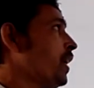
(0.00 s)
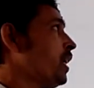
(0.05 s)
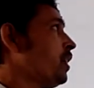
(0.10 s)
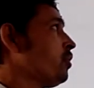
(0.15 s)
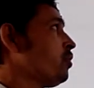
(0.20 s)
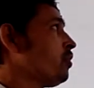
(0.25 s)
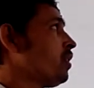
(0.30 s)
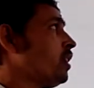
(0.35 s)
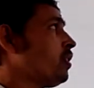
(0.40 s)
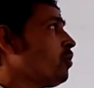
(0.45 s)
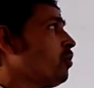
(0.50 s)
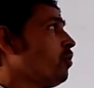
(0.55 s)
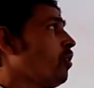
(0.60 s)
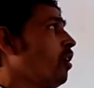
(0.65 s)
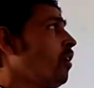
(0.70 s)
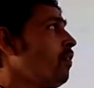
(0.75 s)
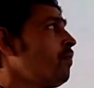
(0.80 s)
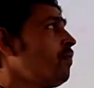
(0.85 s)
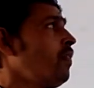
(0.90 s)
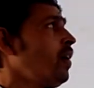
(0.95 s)
into the tour
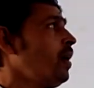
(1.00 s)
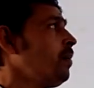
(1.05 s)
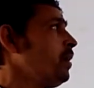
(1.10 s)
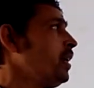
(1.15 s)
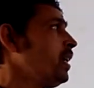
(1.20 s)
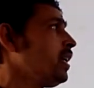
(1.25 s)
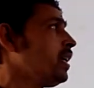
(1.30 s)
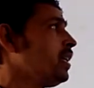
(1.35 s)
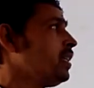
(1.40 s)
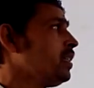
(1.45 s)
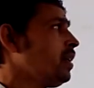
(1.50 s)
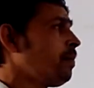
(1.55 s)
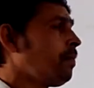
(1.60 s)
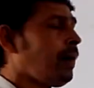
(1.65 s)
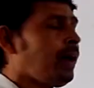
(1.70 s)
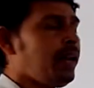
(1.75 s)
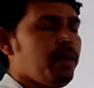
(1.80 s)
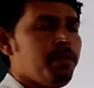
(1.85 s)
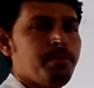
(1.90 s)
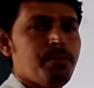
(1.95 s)
of farming in the
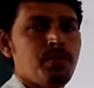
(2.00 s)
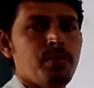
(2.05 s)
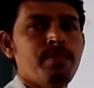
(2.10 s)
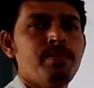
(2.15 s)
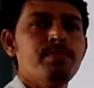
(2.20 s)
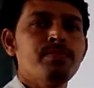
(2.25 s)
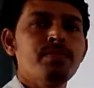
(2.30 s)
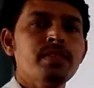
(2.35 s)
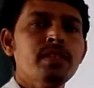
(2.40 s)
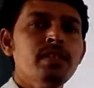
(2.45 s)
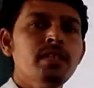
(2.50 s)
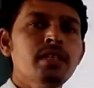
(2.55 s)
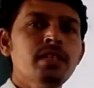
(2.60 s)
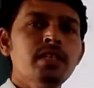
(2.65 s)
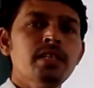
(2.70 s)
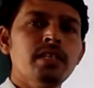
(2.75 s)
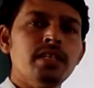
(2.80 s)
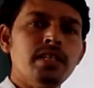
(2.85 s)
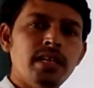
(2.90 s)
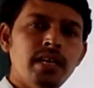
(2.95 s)
Palanpur.
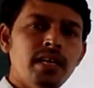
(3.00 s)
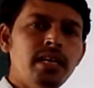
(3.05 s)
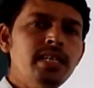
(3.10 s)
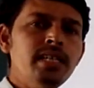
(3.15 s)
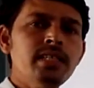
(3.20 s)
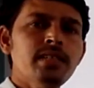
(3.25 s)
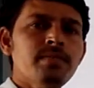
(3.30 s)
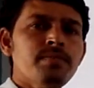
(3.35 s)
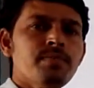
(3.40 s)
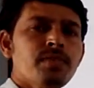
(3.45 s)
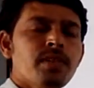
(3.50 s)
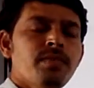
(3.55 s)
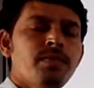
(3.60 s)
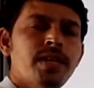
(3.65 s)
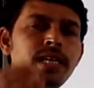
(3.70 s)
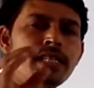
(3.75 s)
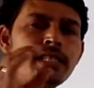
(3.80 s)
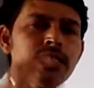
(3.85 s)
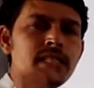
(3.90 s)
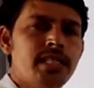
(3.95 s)
Here
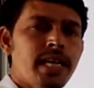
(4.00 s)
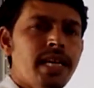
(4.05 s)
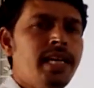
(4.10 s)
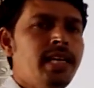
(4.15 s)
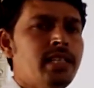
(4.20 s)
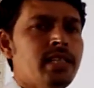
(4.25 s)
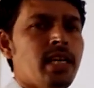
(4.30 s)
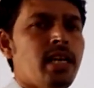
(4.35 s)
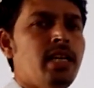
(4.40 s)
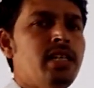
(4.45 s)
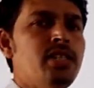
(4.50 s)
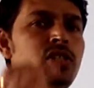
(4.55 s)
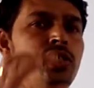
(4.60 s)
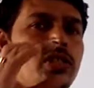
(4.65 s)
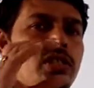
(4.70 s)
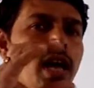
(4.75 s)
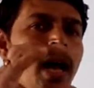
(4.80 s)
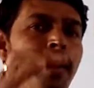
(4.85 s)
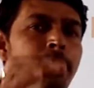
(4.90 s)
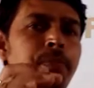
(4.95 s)
we are seeing the
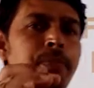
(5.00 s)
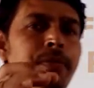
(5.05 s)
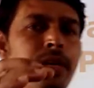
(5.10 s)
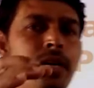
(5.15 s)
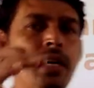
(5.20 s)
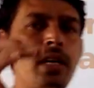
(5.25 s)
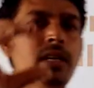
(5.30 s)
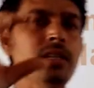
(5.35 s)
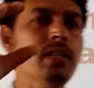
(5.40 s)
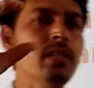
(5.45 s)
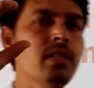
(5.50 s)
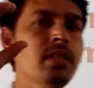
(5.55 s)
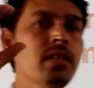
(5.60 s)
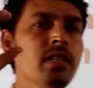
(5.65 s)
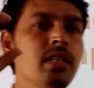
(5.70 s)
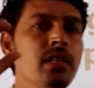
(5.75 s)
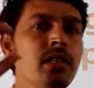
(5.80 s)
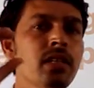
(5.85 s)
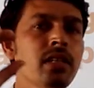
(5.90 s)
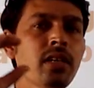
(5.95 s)
chapter
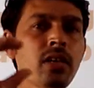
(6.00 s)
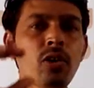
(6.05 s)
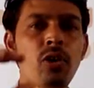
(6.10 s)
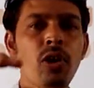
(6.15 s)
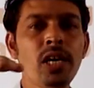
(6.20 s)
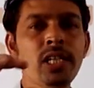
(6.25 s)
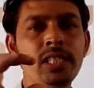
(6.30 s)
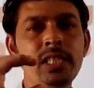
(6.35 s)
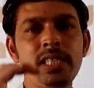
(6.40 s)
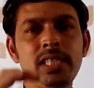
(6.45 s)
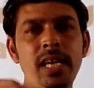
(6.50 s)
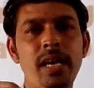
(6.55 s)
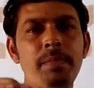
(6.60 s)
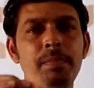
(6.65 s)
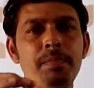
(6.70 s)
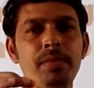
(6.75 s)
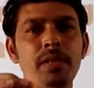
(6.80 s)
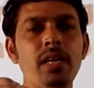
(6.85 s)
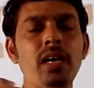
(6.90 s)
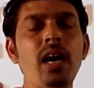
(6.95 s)

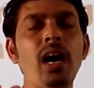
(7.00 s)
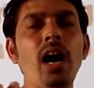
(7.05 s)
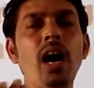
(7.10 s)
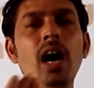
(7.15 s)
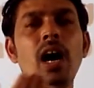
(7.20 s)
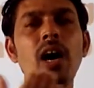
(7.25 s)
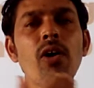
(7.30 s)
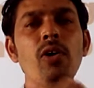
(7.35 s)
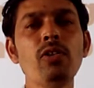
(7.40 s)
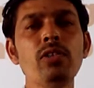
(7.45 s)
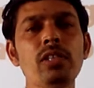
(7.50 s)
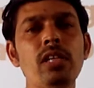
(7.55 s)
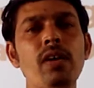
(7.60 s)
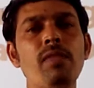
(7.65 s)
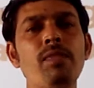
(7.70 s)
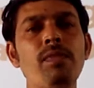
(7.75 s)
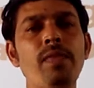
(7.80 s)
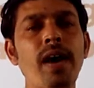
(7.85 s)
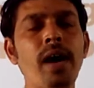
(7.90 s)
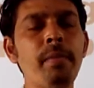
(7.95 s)
concept how the
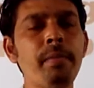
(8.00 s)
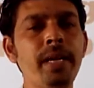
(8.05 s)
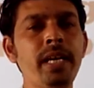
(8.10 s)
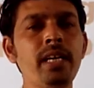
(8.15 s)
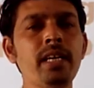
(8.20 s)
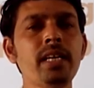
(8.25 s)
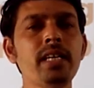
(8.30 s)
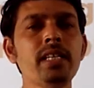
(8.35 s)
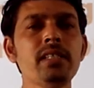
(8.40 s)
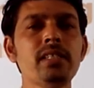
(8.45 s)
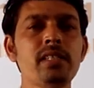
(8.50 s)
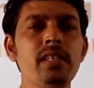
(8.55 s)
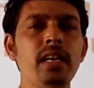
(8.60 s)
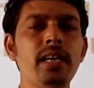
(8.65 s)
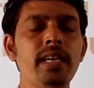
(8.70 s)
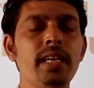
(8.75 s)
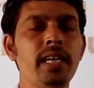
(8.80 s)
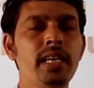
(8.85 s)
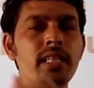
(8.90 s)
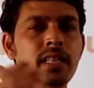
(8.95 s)
farming is
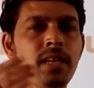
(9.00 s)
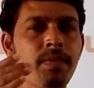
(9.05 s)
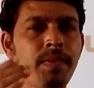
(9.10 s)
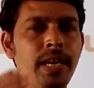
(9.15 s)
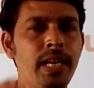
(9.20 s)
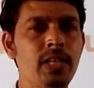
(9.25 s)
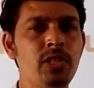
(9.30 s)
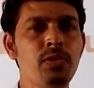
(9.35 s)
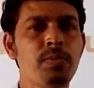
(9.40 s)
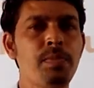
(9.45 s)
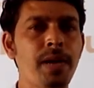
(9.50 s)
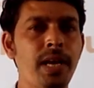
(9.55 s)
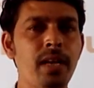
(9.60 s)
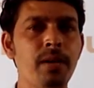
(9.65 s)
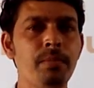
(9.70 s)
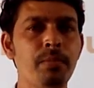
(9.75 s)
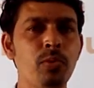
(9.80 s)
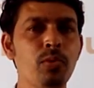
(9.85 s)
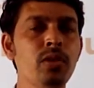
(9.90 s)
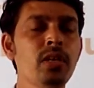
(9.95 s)
done in the village
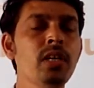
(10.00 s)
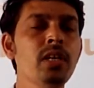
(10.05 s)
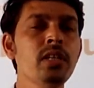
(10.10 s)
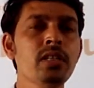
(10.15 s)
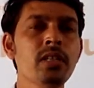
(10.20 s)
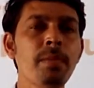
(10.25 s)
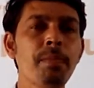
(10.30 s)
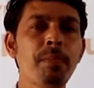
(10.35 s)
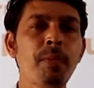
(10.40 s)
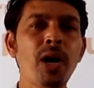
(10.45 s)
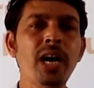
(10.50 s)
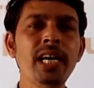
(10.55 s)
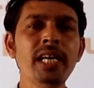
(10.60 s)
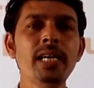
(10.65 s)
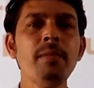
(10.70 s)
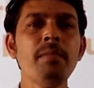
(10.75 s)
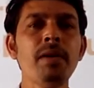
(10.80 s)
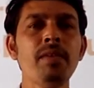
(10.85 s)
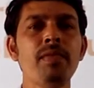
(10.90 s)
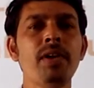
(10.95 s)
Palanpur. The point
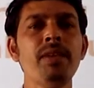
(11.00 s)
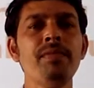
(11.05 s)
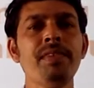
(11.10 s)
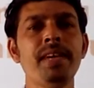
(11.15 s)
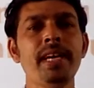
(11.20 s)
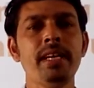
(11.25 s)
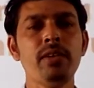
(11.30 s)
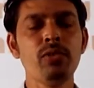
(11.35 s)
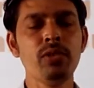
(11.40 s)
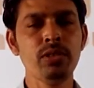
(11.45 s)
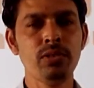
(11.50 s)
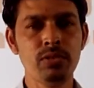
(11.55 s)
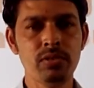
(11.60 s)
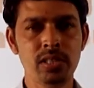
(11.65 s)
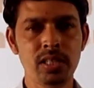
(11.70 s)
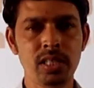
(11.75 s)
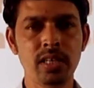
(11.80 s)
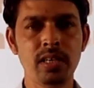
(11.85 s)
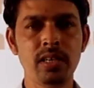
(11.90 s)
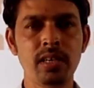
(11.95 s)
number 1 we are going to
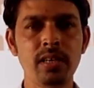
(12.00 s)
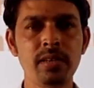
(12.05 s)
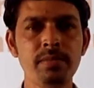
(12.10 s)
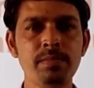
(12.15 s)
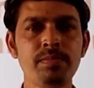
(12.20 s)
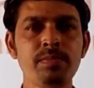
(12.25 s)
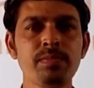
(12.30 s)
see here,